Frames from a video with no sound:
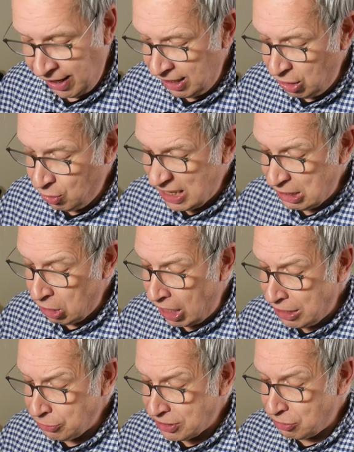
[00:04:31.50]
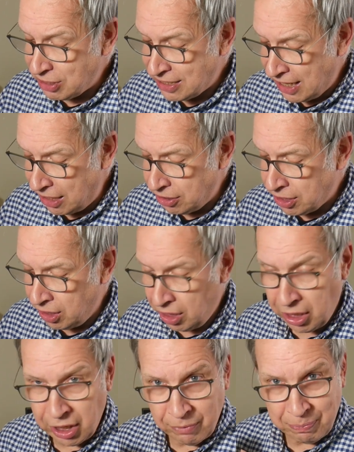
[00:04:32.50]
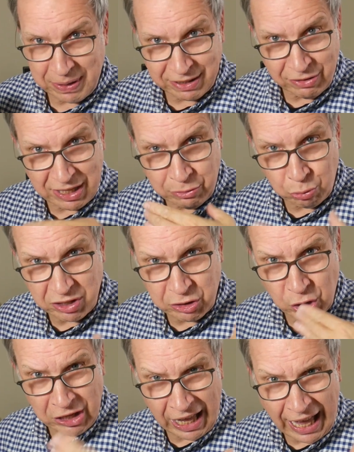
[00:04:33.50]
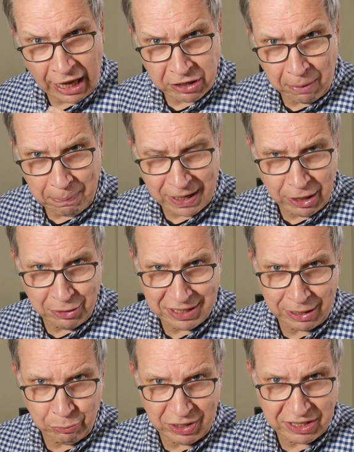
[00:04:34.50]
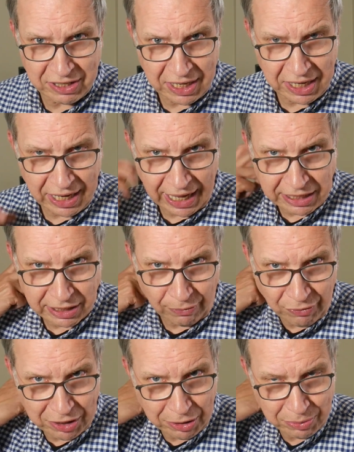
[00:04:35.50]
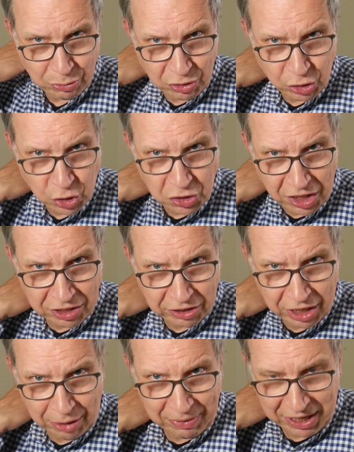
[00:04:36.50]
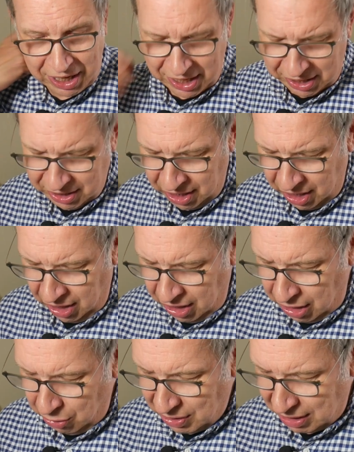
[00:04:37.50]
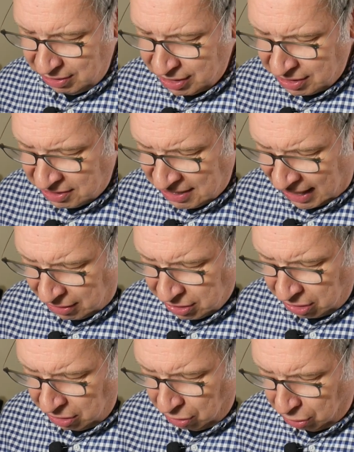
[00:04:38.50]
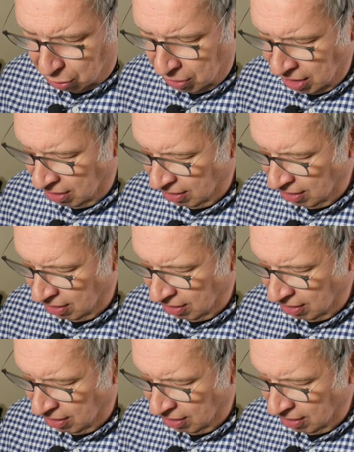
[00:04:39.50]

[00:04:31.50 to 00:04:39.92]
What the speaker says: you can also set, because this was at a period in which DS films were just coming in, you can set your